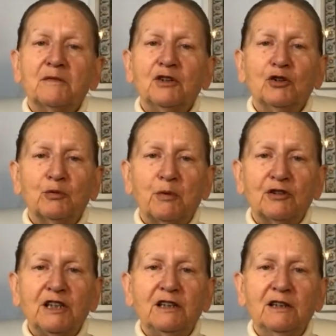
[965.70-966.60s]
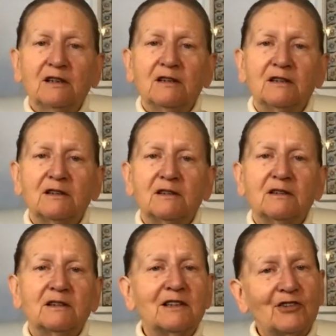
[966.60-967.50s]
Your body
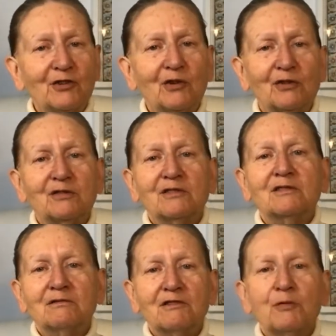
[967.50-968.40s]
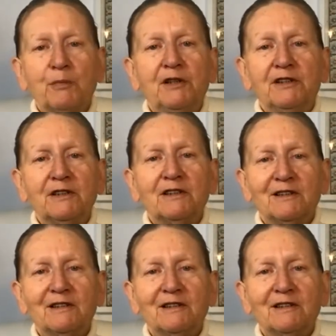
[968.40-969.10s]
is not spirit.